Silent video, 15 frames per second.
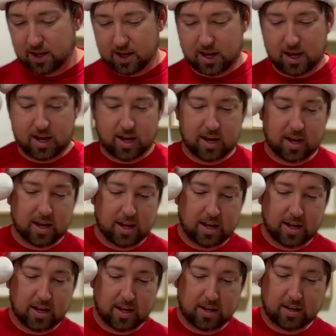
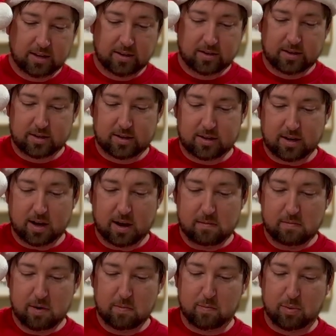And I'm
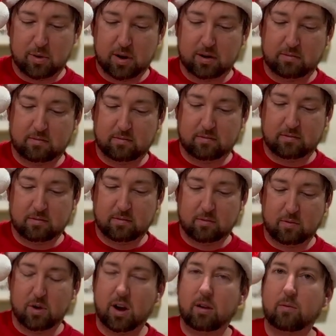going to put,
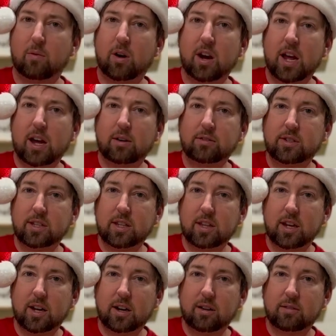1 ounce in
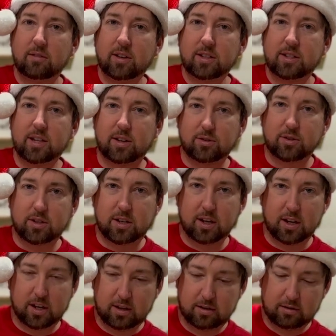there? That sounds
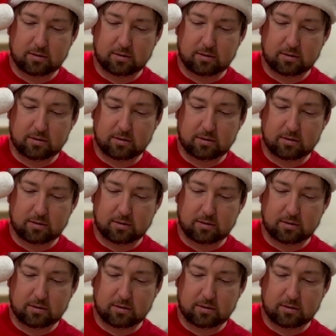good.